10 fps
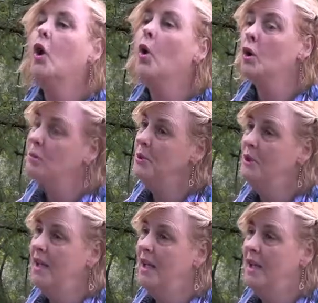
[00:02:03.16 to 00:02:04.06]
core
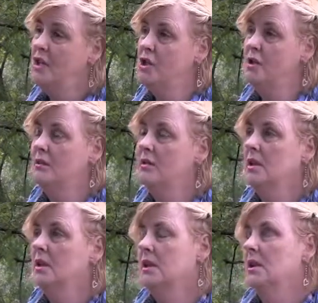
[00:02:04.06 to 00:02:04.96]
communication
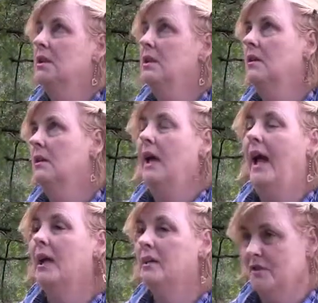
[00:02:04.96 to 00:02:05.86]

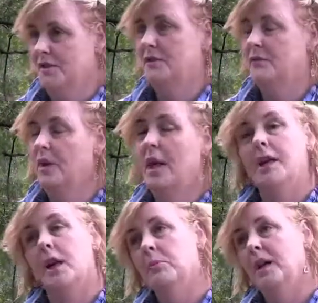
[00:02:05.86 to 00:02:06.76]
outlets for our
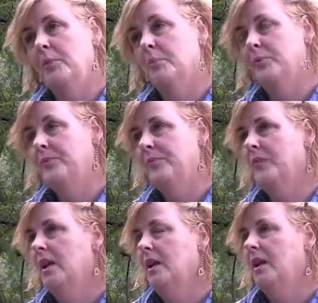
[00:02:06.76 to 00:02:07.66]
young people.
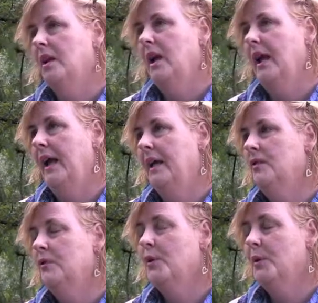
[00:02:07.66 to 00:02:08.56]

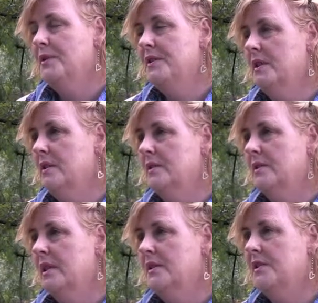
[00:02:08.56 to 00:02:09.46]
And of course
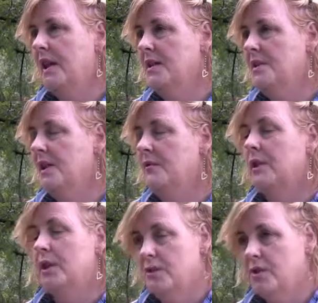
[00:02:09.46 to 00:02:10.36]
there's extensive
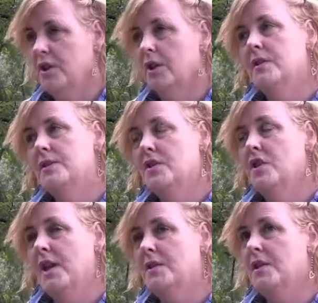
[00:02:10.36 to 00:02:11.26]
literature
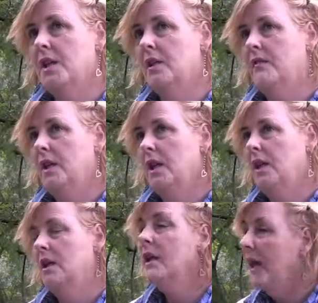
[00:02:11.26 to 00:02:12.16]
suggesting
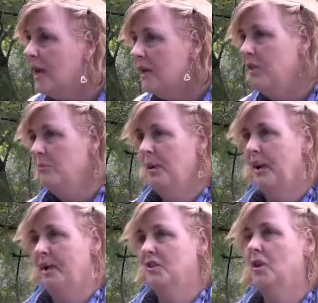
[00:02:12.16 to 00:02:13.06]
the negative
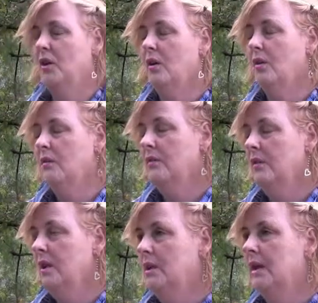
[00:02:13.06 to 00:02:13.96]
impact
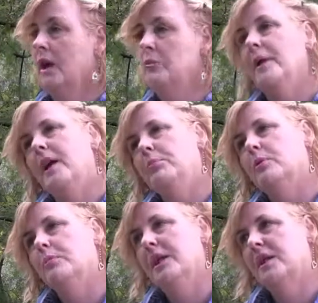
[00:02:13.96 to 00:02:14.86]
of young
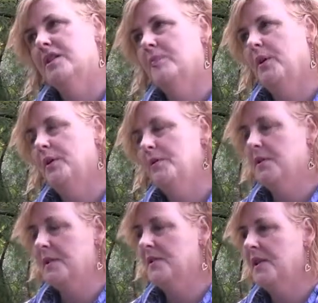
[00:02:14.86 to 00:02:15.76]
people being exposed
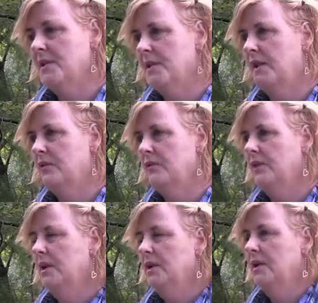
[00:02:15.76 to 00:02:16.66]
to excessive
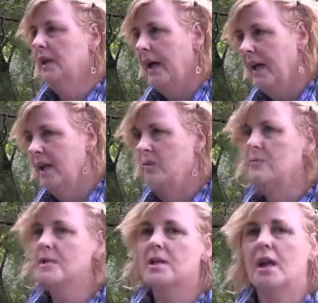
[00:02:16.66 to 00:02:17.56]

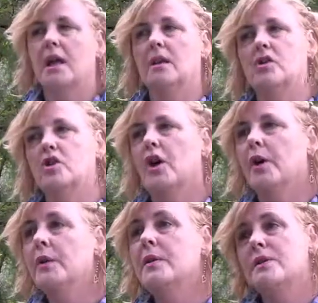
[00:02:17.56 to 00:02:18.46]
games and
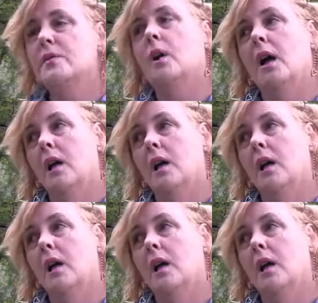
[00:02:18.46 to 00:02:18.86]
shows